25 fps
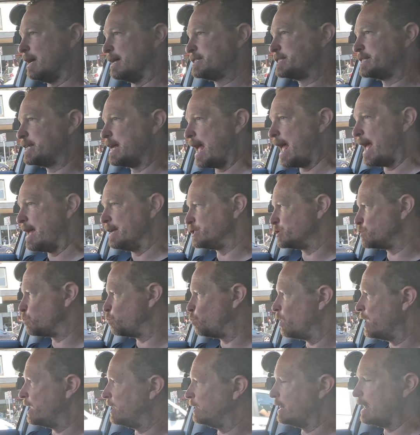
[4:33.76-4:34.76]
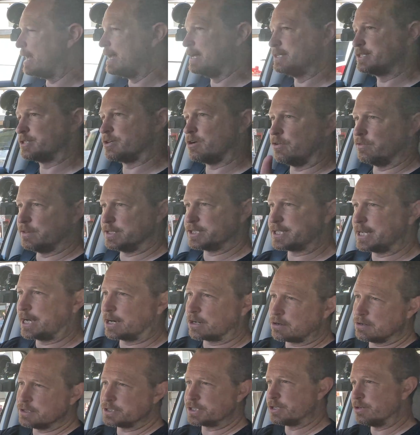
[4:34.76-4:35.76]
cluster as well as on the
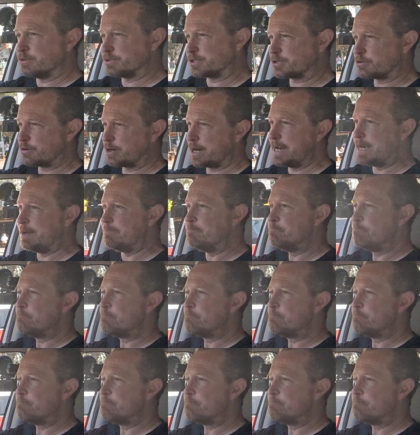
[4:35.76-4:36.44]
center console screen.